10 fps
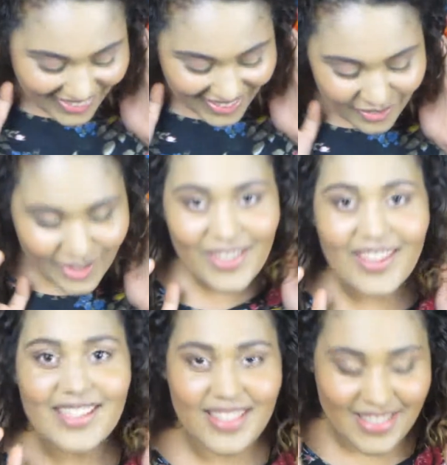If one of you
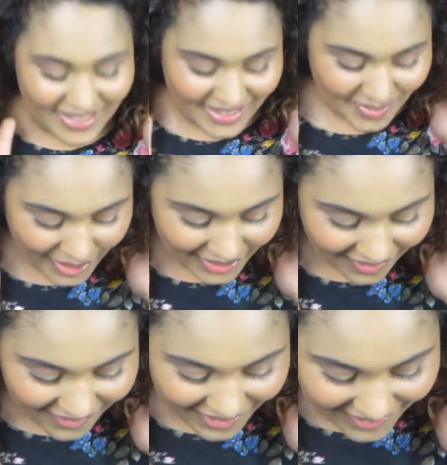guys could see my
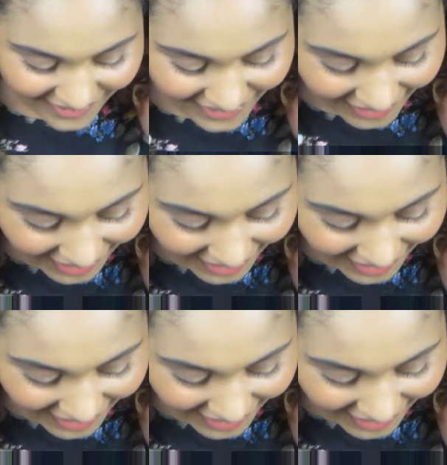cat right now.